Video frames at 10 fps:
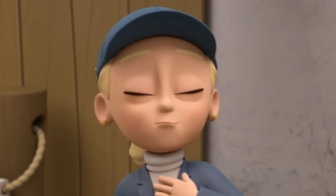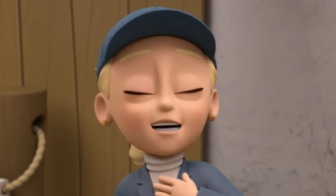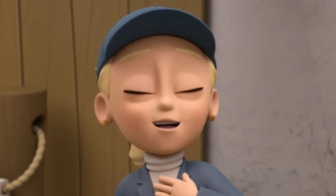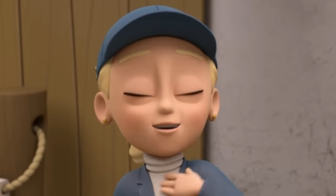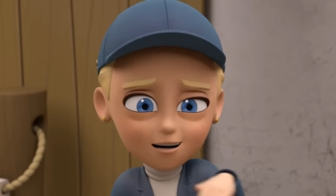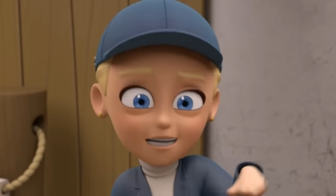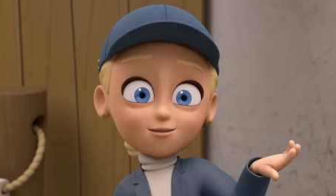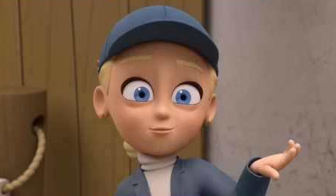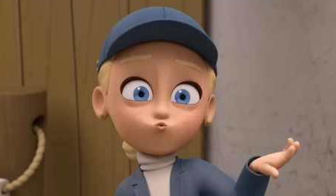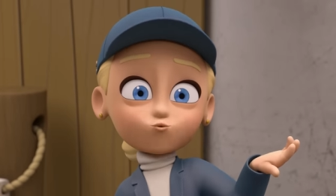better at
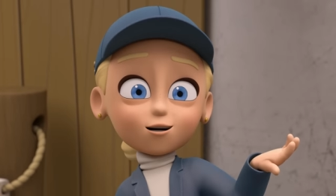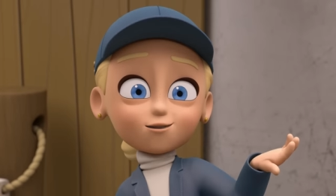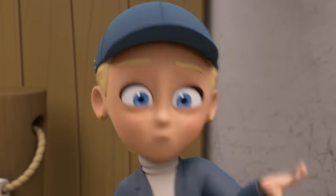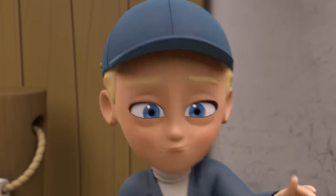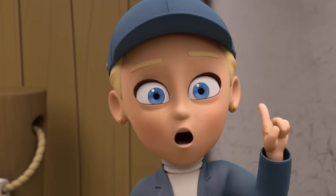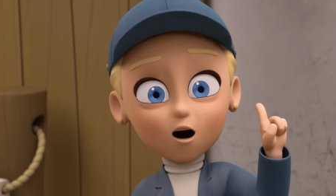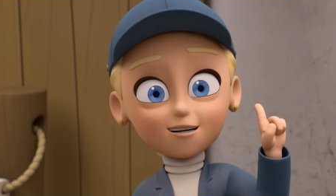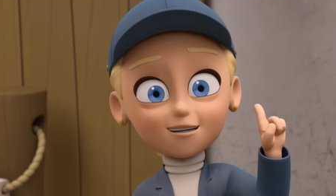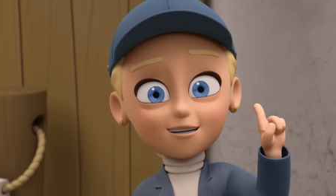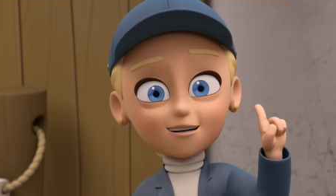games with points.